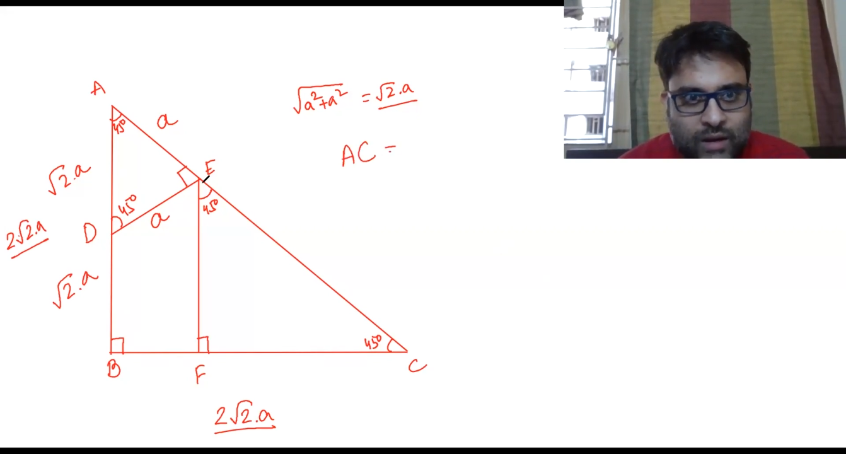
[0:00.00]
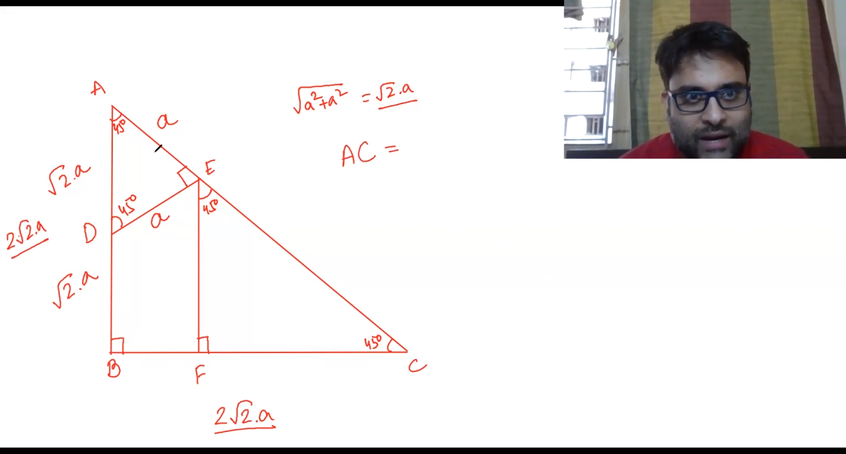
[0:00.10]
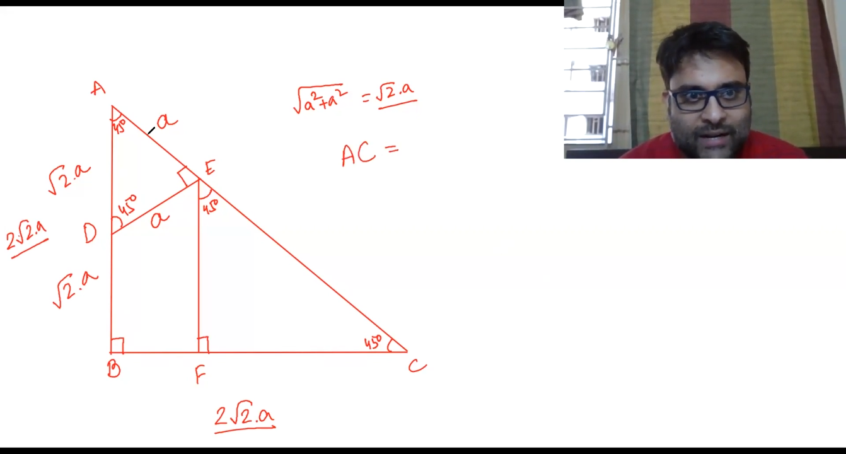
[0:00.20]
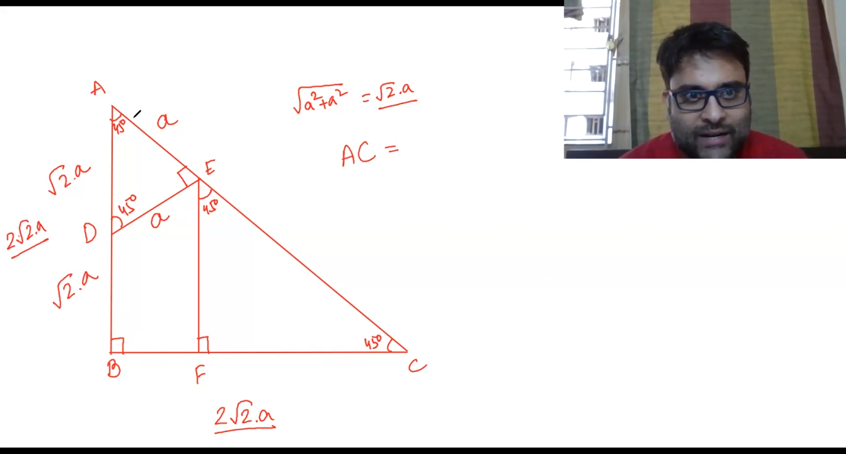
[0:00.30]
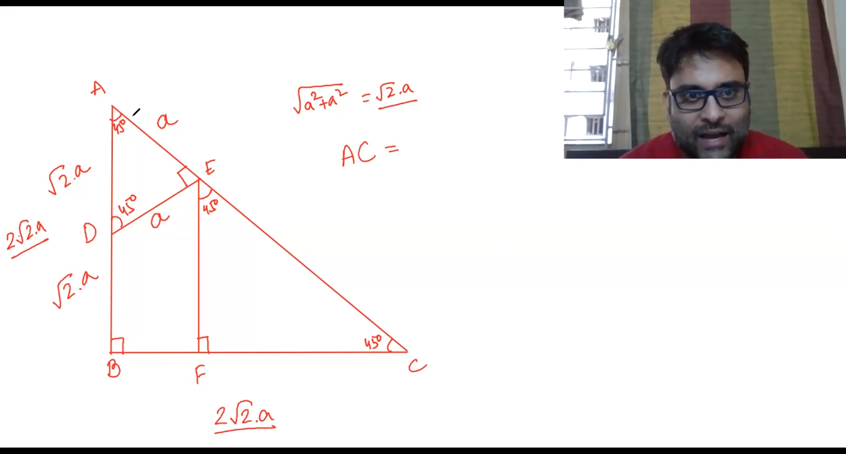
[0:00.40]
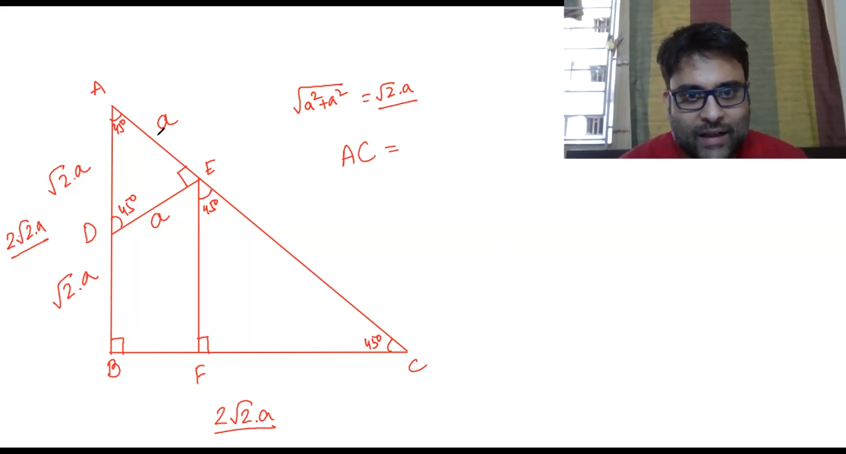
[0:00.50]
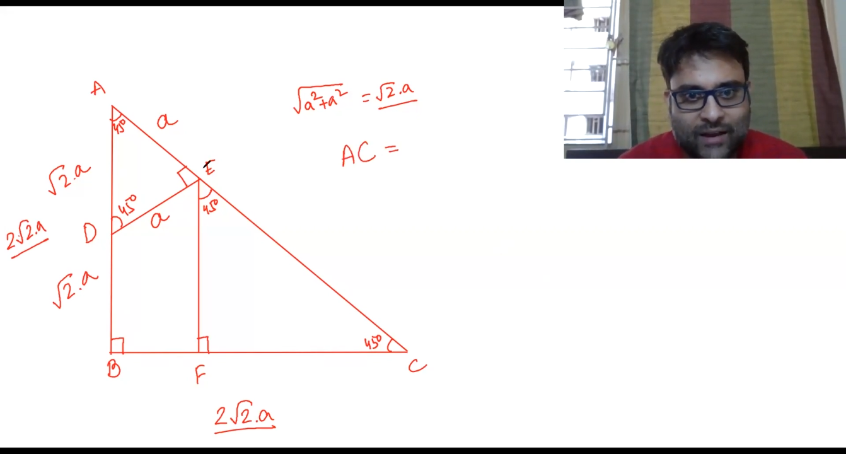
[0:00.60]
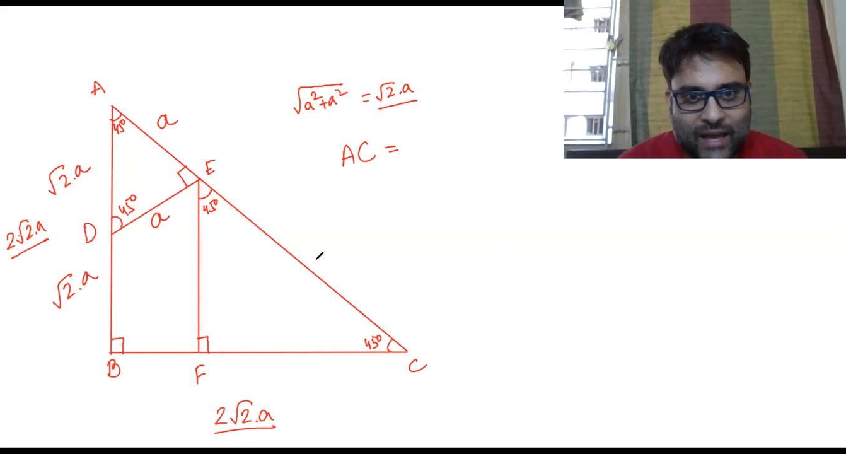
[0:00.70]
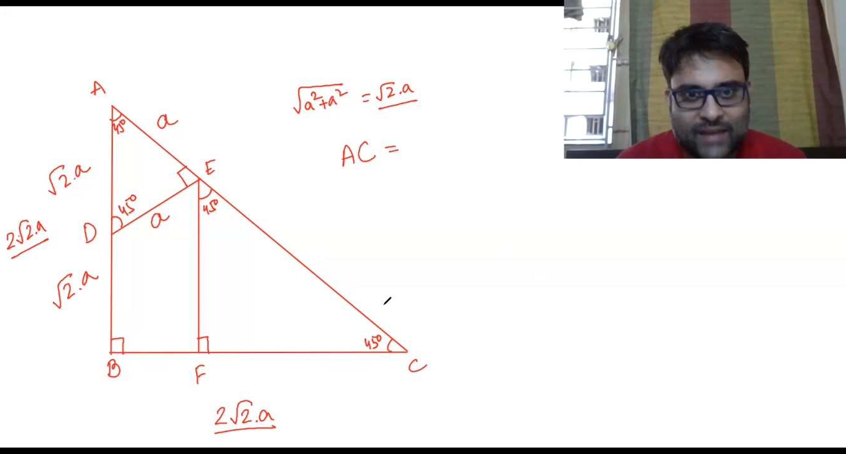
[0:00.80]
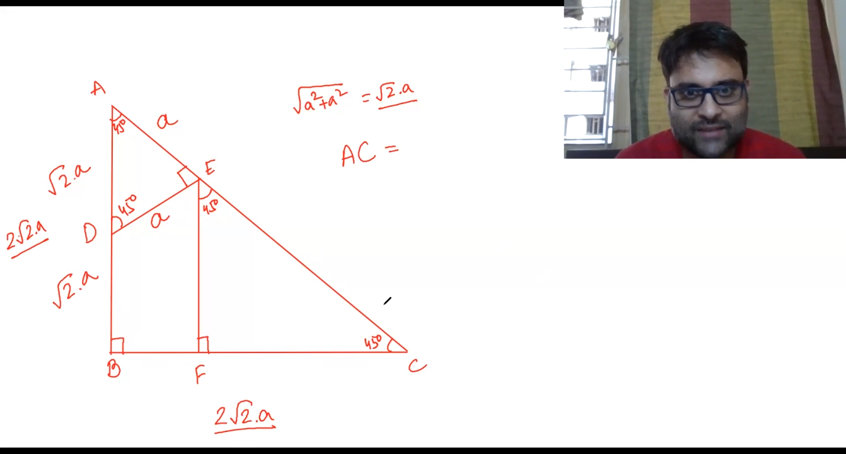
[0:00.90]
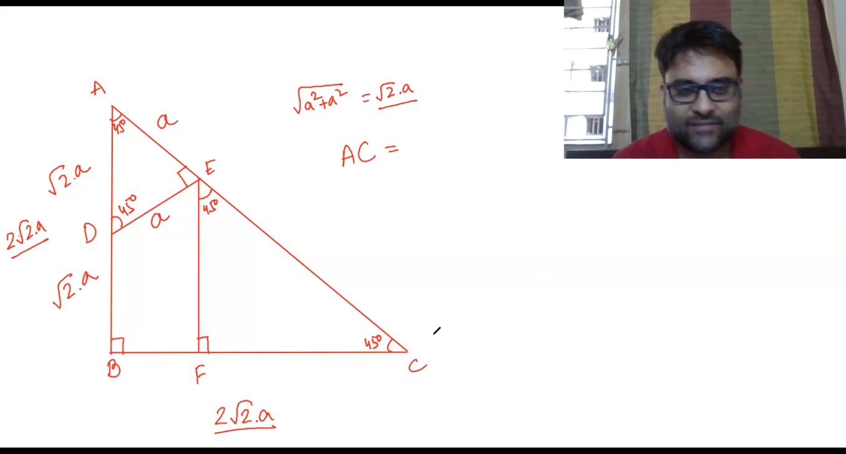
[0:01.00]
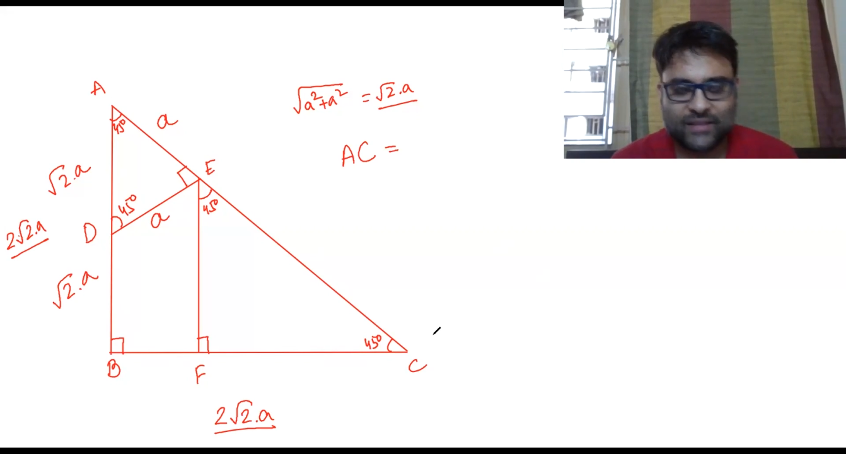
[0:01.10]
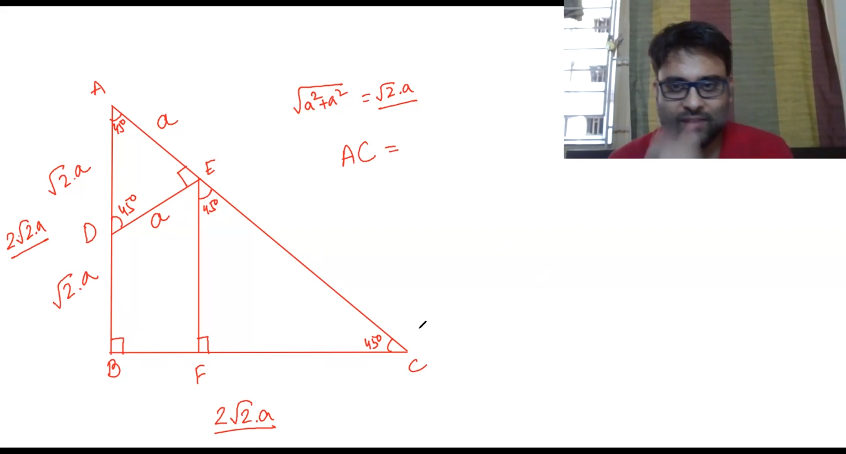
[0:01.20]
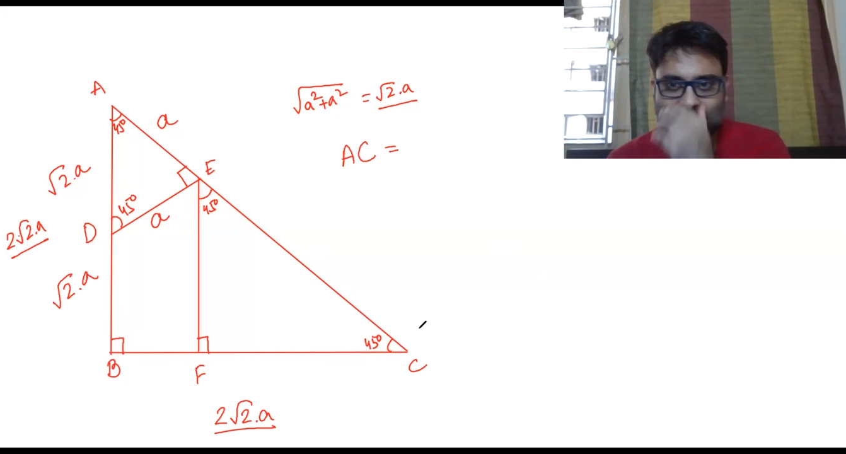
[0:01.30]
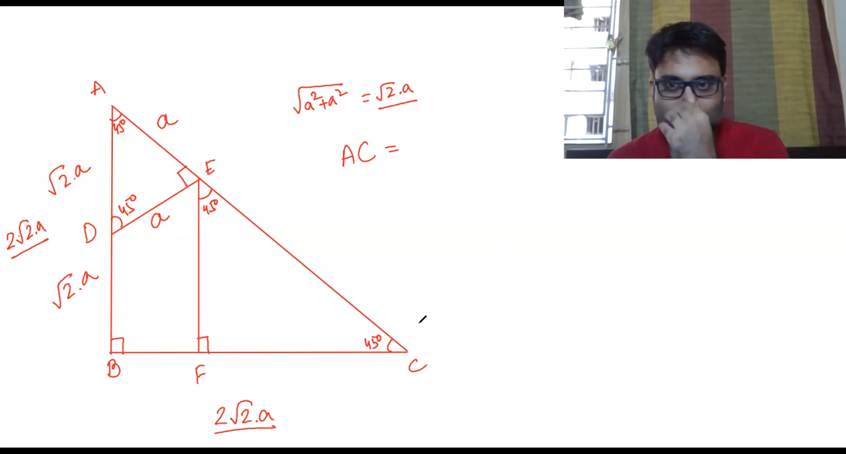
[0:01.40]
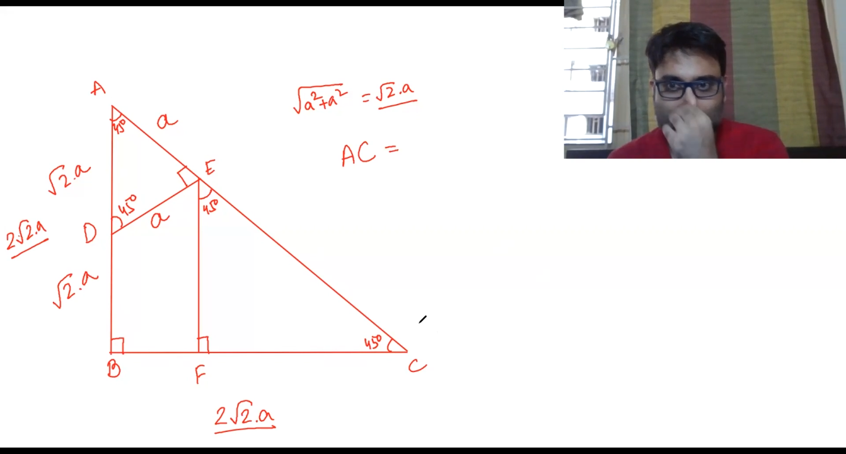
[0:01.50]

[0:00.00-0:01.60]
entire AC will